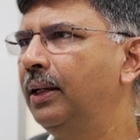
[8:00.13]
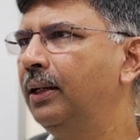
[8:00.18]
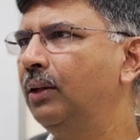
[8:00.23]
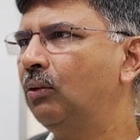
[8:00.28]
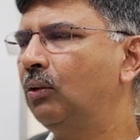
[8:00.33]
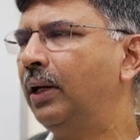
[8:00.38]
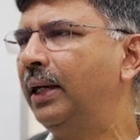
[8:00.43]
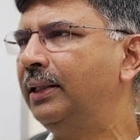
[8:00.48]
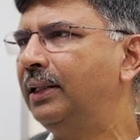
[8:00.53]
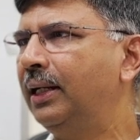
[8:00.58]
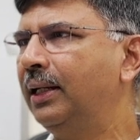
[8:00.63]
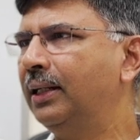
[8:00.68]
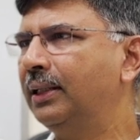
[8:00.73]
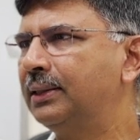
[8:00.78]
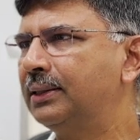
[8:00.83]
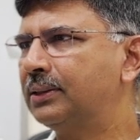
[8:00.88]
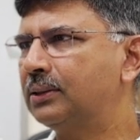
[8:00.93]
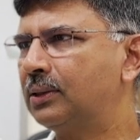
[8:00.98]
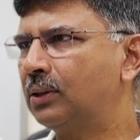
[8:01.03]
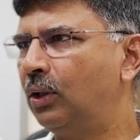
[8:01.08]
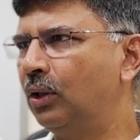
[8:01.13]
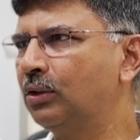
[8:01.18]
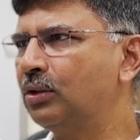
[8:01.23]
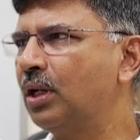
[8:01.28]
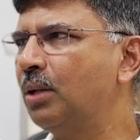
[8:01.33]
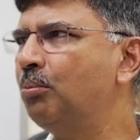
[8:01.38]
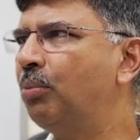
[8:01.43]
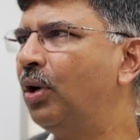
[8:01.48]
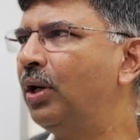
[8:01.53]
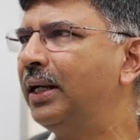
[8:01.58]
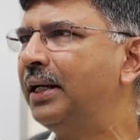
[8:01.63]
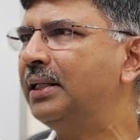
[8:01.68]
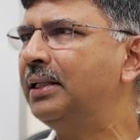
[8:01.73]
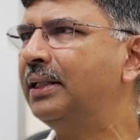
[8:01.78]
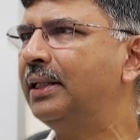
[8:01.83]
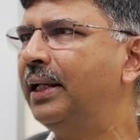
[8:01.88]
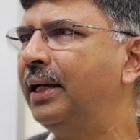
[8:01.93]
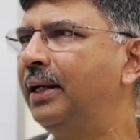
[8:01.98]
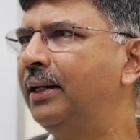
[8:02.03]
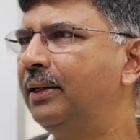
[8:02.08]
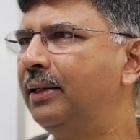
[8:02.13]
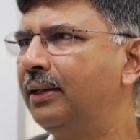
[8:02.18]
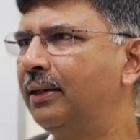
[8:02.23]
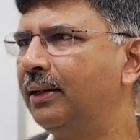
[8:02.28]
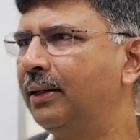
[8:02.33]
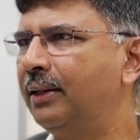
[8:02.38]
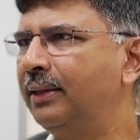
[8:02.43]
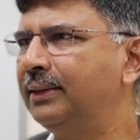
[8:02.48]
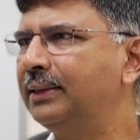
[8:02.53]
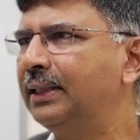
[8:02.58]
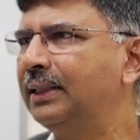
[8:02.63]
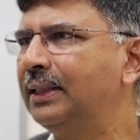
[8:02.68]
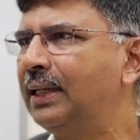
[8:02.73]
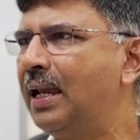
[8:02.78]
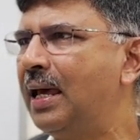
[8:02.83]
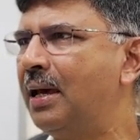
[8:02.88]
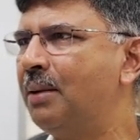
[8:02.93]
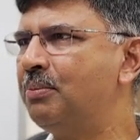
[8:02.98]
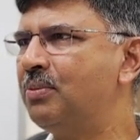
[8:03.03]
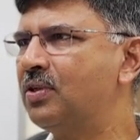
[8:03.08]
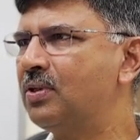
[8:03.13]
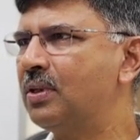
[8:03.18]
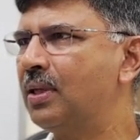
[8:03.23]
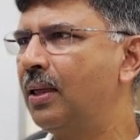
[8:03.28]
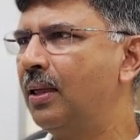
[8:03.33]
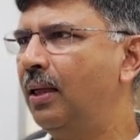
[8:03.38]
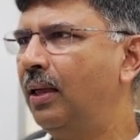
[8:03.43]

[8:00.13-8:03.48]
So I think it's also important that research labs